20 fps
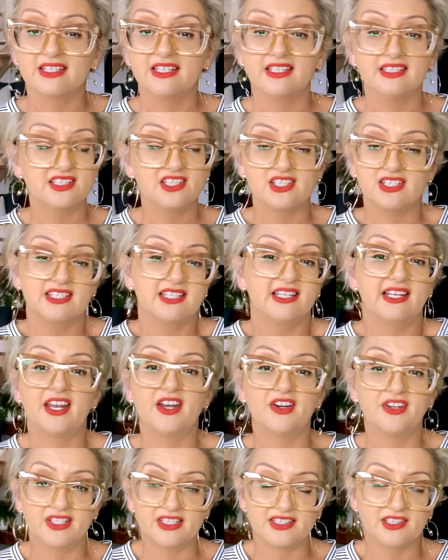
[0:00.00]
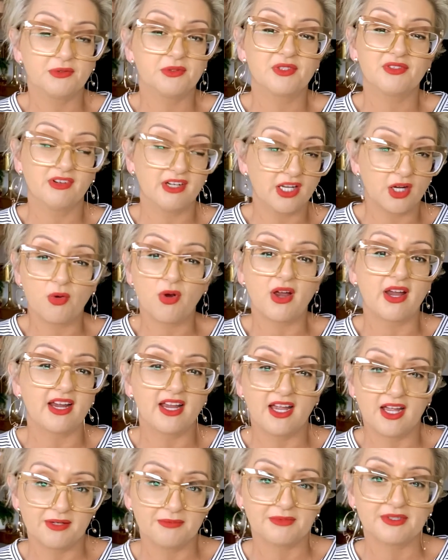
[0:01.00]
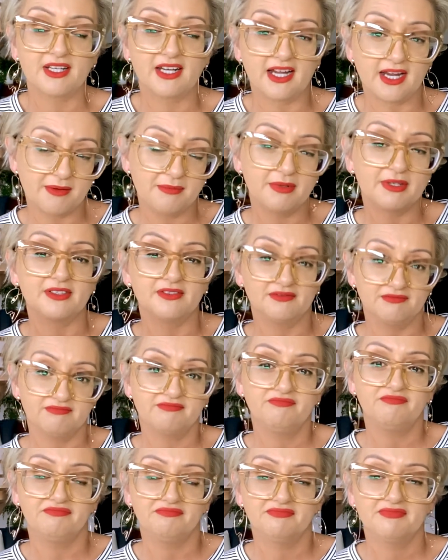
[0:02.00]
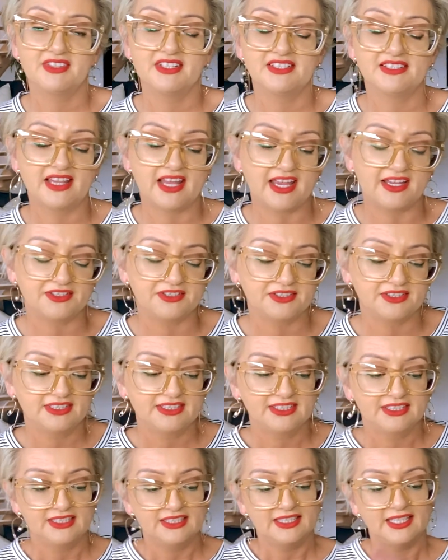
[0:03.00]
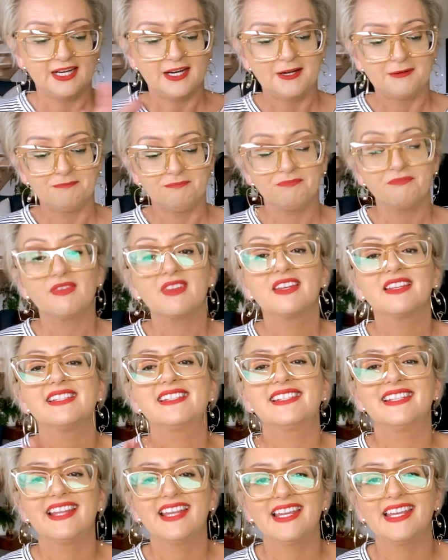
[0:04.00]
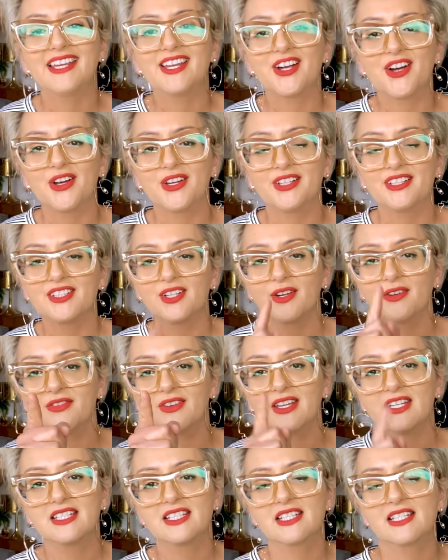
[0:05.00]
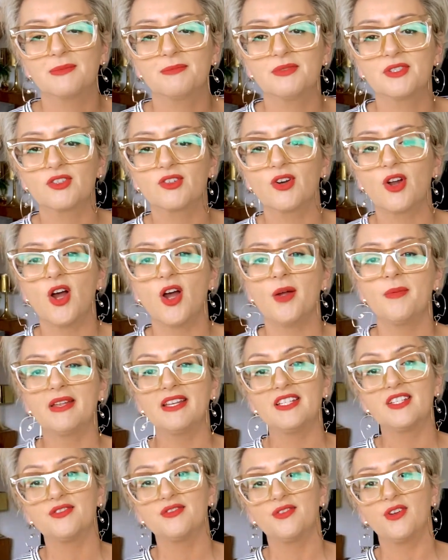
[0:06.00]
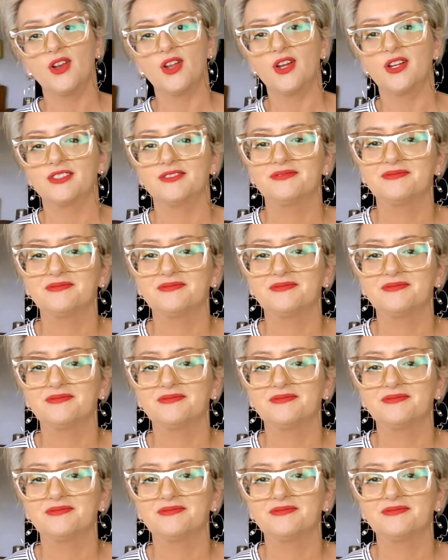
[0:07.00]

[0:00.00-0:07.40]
She's hilarious. She was really quite calm today, but there's that. So there you go. Don't forget to subscribe and to follow.